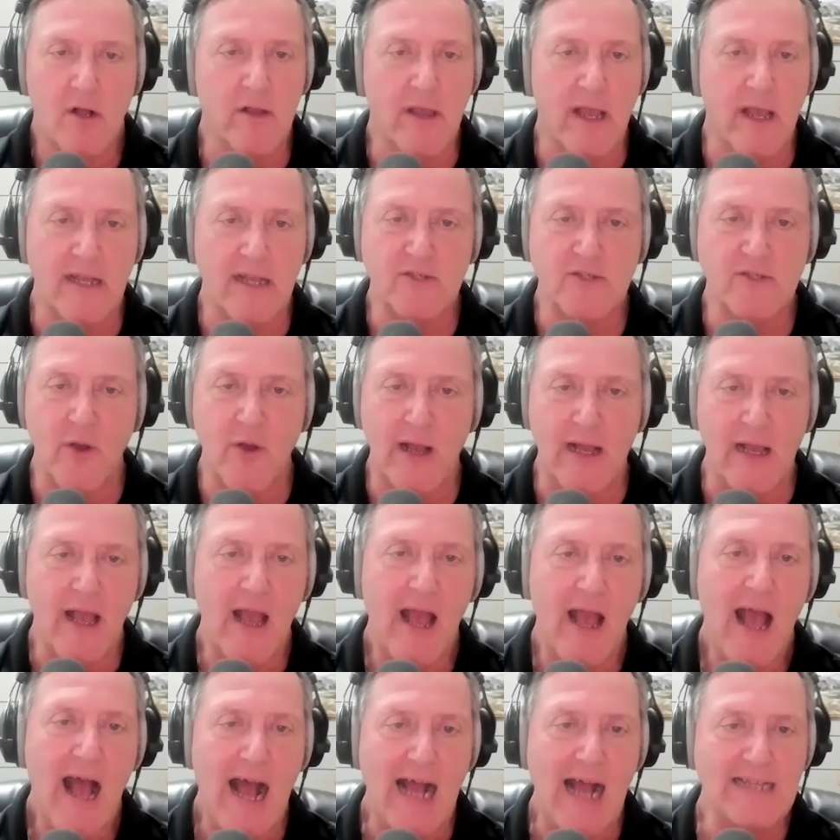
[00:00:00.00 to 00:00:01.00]
Okay, so
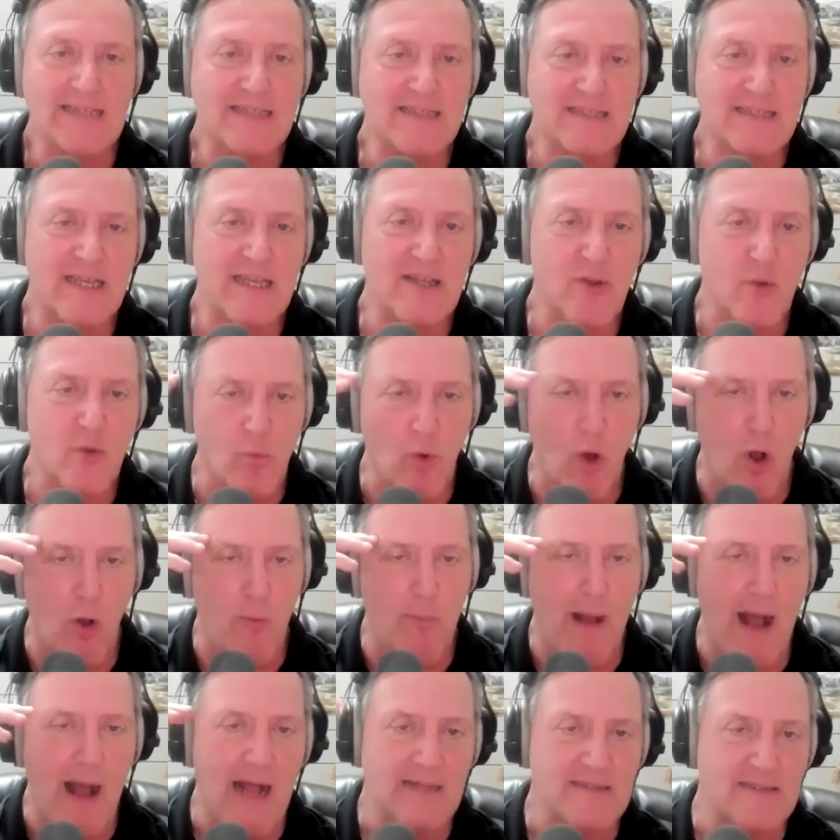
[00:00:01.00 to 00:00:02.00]
I see the
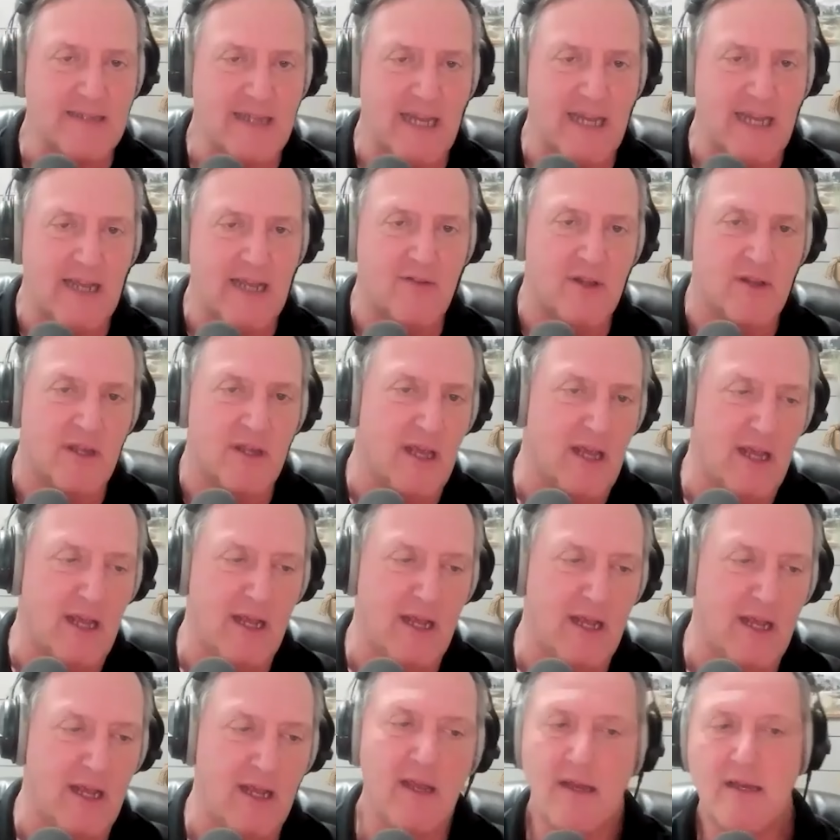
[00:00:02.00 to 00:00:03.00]
robots in
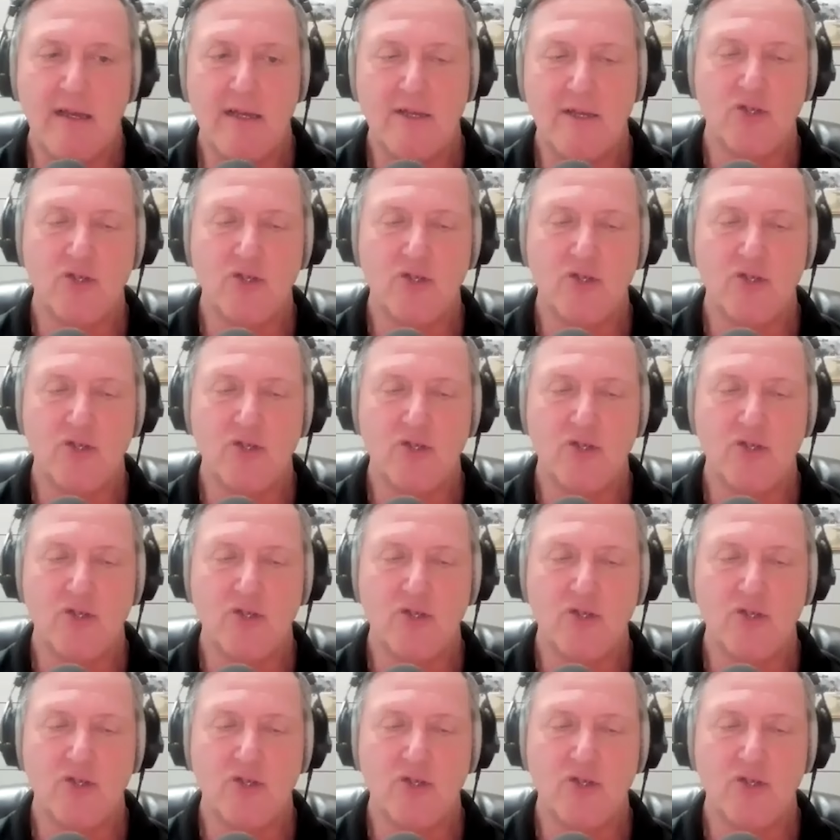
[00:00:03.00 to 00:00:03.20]
the